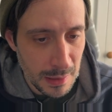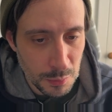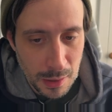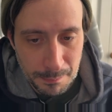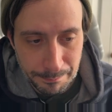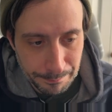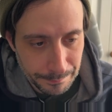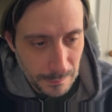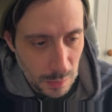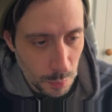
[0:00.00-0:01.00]
Well,
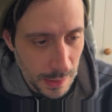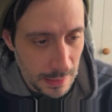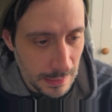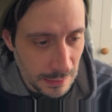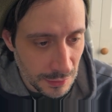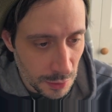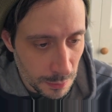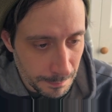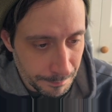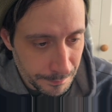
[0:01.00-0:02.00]
what I like to do